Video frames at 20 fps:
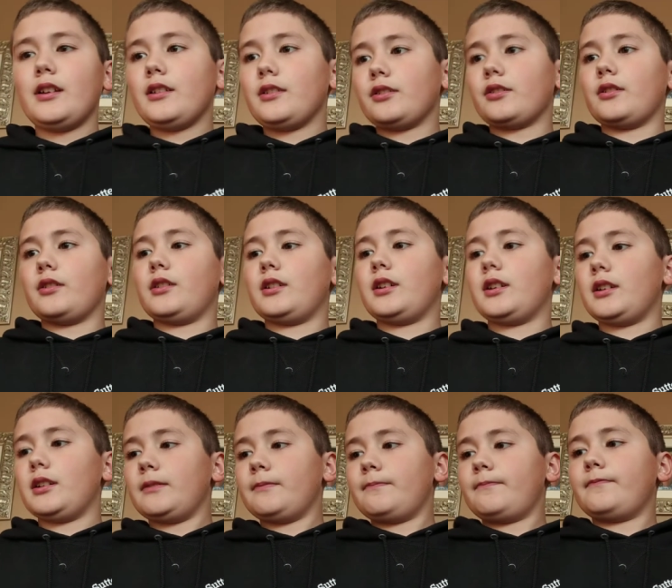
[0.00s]
so
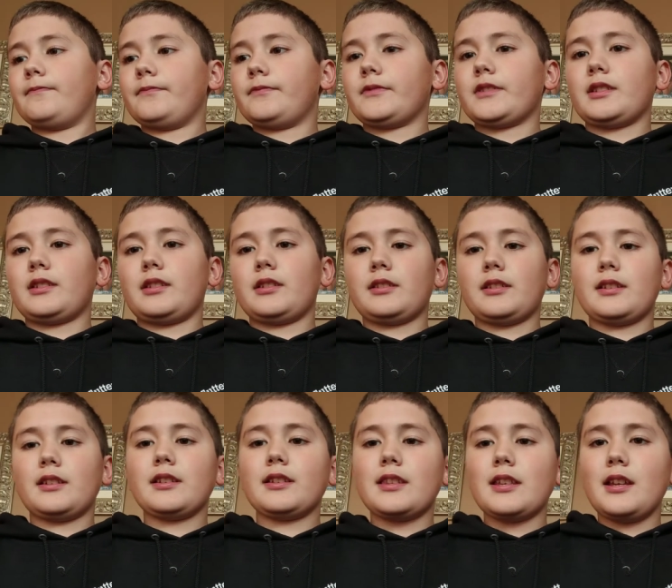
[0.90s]
uh let's
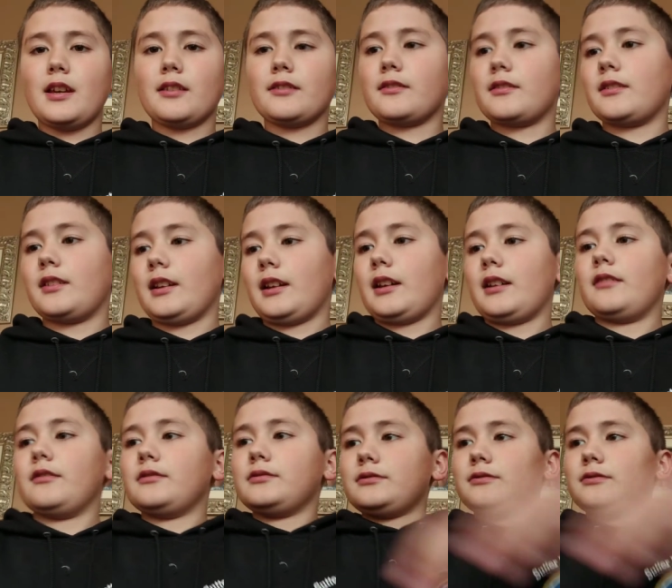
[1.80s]
get the other thing out